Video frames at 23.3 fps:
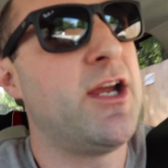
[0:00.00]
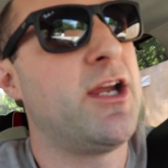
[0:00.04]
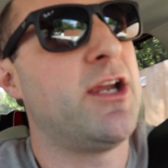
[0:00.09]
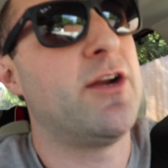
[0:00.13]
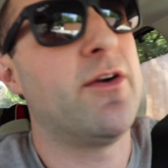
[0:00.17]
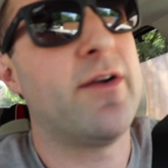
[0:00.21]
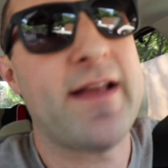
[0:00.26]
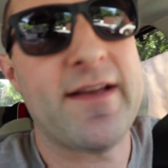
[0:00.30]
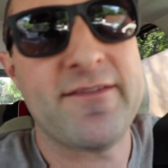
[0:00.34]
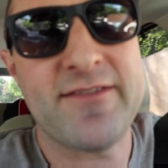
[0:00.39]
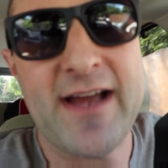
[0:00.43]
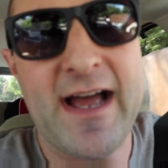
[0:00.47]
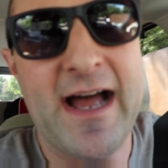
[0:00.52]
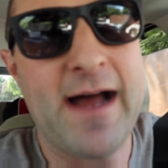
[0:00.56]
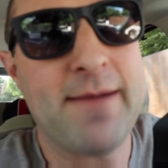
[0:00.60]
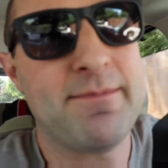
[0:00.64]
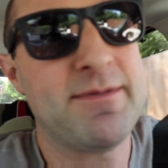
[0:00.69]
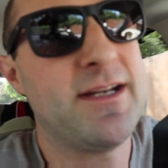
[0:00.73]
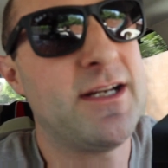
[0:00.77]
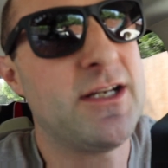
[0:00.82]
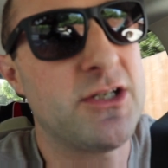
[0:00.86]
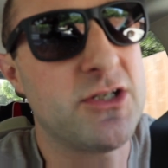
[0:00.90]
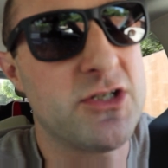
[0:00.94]
You don't have to
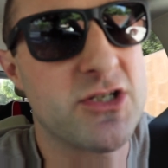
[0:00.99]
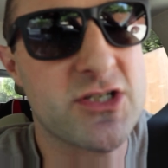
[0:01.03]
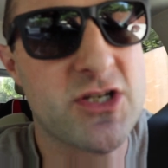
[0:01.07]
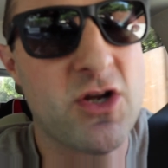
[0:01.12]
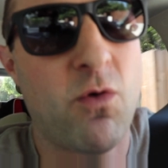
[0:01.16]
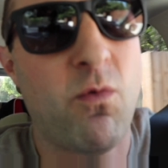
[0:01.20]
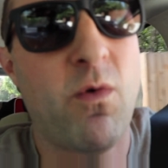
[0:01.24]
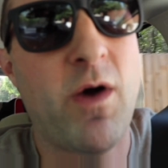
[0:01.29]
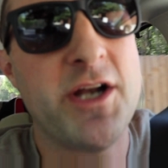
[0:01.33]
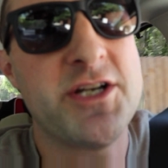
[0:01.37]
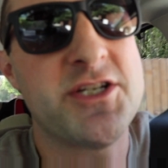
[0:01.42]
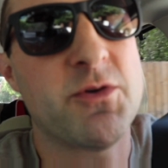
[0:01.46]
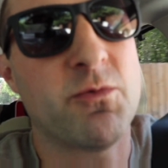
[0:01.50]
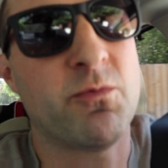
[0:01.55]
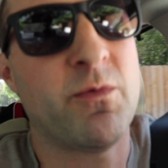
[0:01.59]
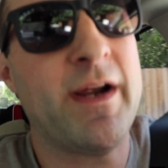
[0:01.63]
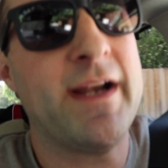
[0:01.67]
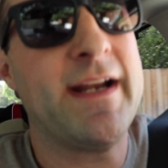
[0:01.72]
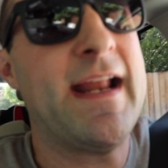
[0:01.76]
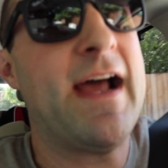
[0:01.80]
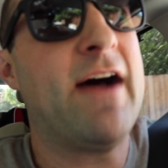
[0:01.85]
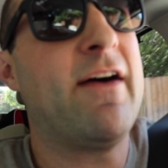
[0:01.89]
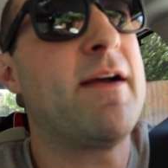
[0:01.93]
opt in. You can just go watch it
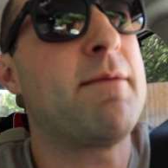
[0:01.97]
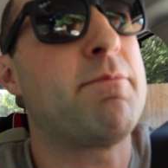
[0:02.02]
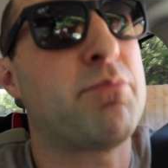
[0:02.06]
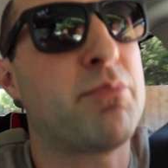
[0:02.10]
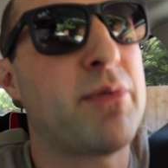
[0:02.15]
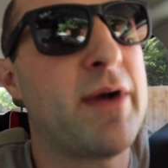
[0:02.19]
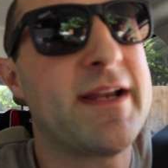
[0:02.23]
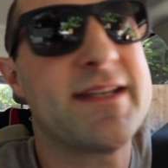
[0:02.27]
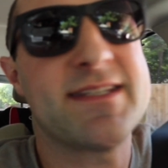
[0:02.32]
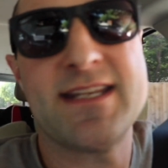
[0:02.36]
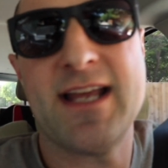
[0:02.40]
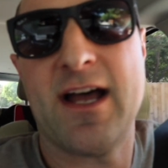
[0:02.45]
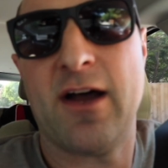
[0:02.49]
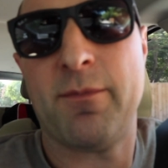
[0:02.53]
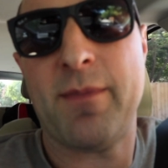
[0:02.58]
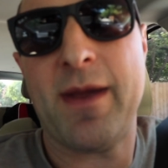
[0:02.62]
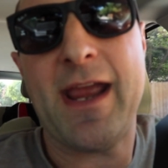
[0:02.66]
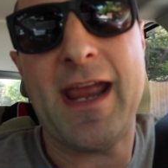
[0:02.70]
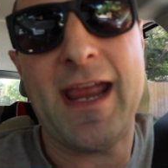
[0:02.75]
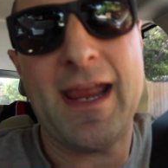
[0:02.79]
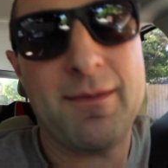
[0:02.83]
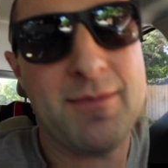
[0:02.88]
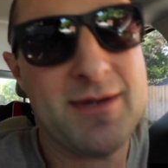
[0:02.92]
right now. It breaks down
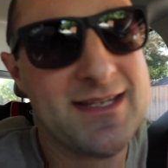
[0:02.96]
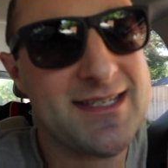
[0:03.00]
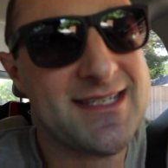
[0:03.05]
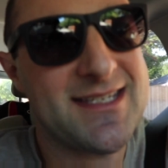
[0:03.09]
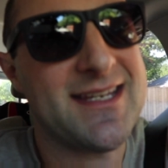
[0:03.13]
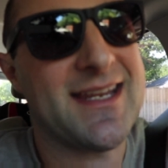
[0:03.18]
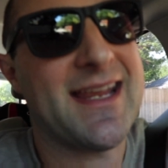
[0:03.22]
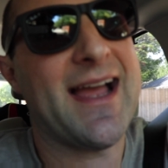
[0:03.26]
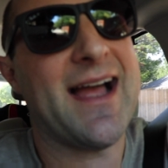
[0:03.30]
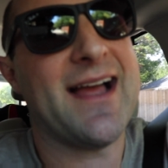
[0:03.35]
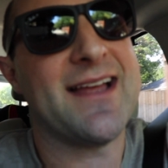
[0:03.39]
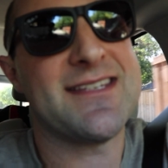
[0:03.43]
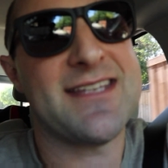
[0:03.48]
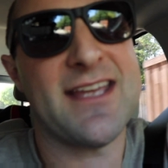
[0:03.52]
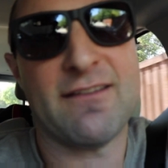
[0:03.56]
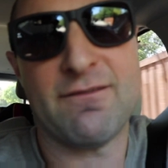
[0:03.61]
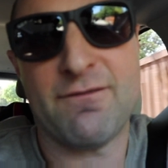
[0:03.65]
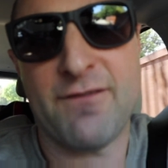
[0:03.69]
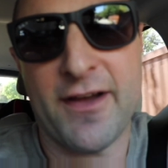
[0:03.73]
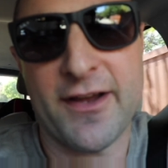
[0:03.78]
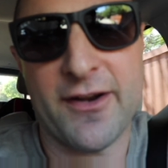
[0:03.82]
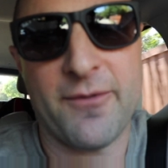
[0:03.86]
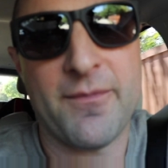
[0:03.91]
my ABC
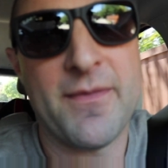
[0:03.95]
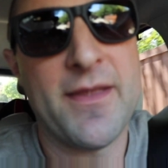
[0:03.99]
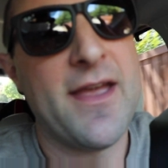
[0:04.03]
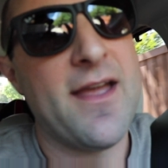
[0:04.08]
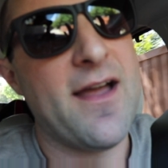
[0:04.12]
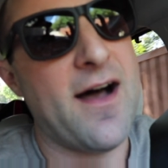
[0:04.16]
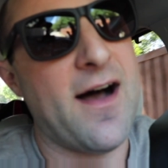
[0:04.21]
content funnel.